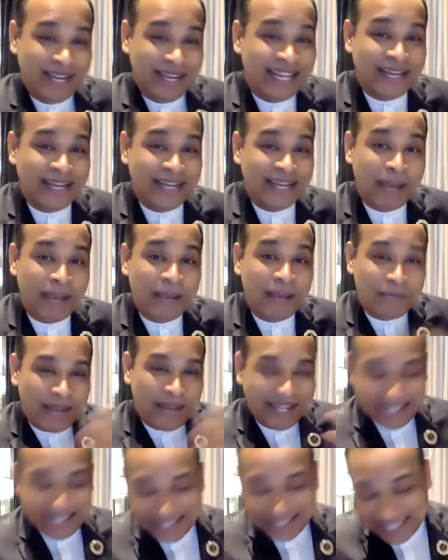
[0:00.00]

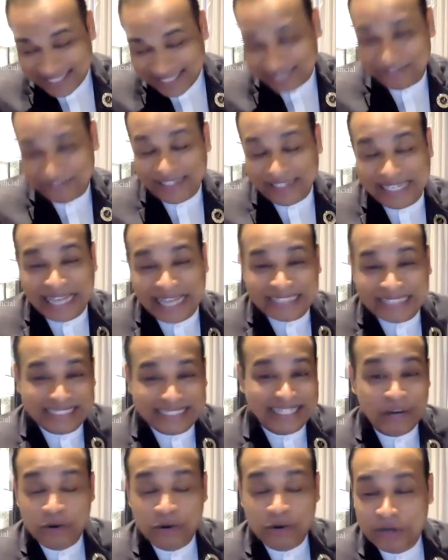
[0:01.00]
upline is such a
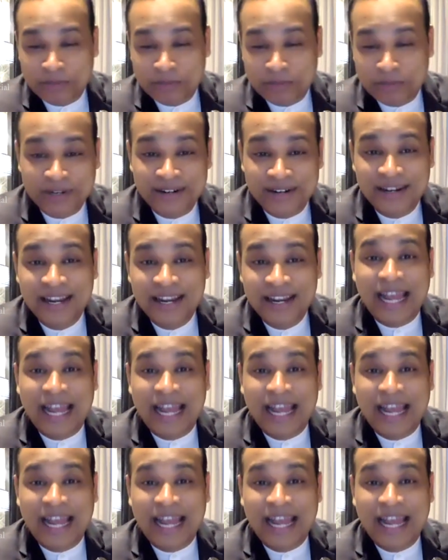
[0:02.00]
fantastic entrepreneur